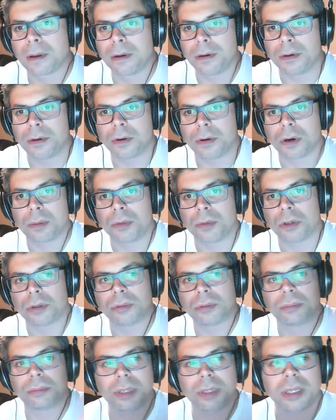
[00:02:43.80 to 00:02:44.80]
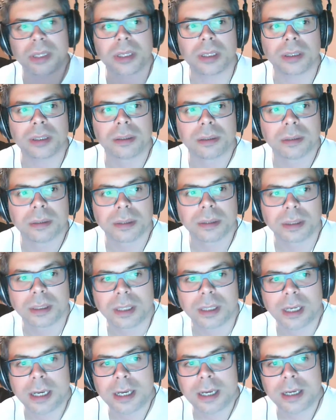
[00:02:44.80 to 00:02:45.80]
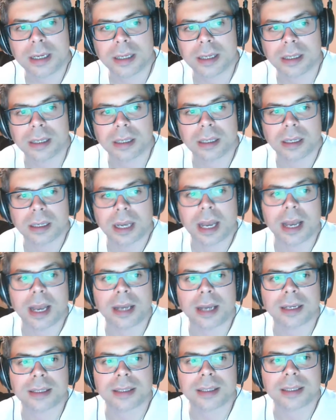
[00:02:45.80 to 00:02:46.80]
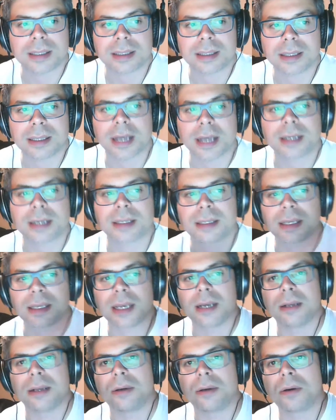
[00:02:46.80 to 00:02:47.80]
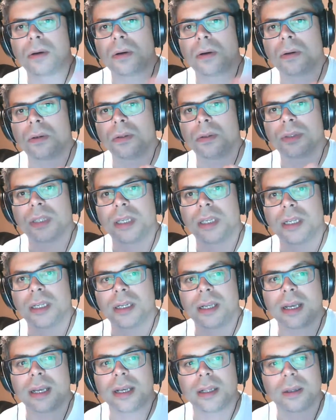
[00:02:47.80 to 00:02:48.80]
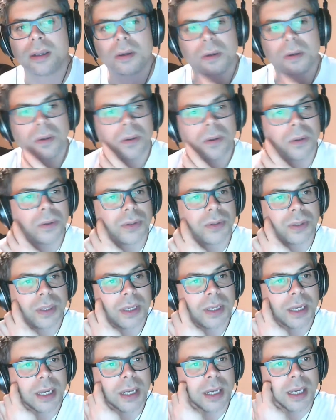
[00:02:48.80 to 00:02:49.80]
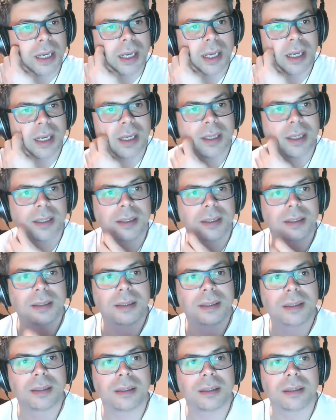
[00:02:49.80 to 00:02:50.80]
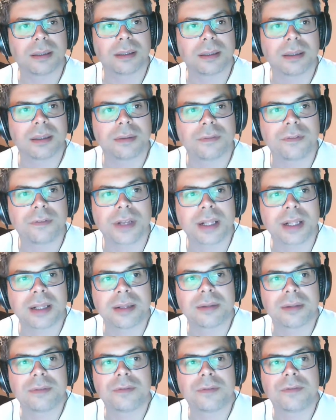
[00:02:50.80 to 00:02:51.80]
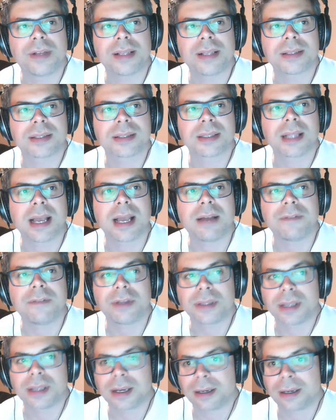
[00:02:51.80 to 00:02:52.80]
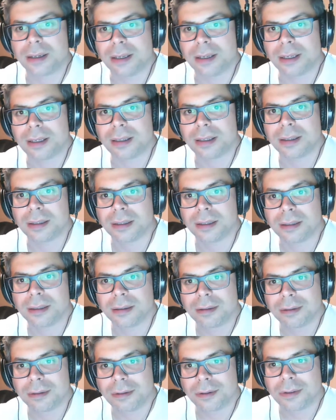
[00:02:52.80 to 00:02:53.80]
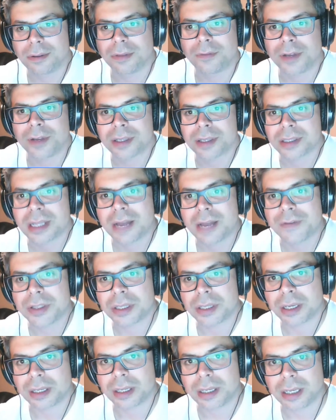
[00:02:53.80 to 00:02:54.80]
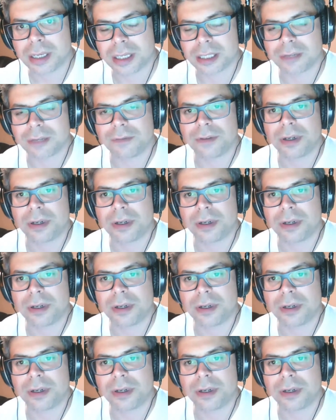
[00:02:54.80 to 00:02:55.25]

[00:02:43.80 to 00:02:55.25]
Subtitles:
normal breathing, exhale, hold, inhale, hold, and the Valslava technique. The Valslava technique is